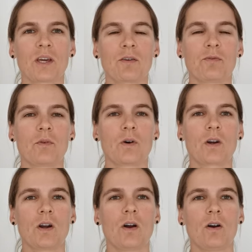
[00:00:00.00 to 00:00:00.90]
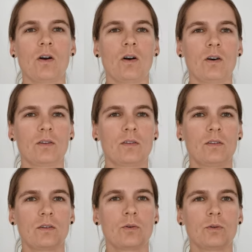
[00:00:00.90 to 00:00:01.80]
looking for a
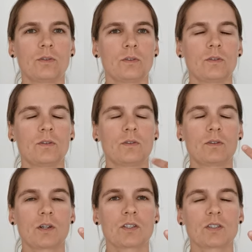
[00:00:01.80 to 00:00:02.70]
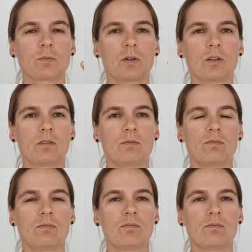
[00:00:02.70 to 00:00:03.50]
good, trustable,